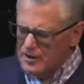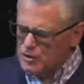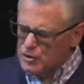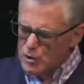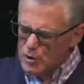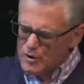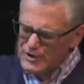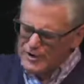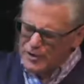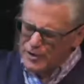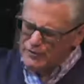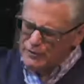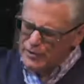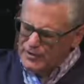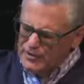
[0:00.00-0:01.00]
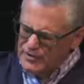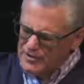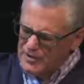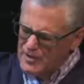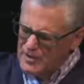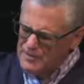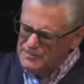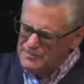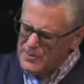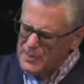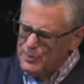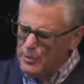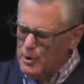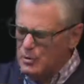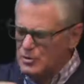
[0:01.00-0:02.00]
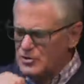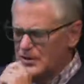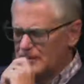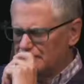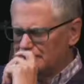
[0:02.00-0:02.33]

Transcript: totally different approach.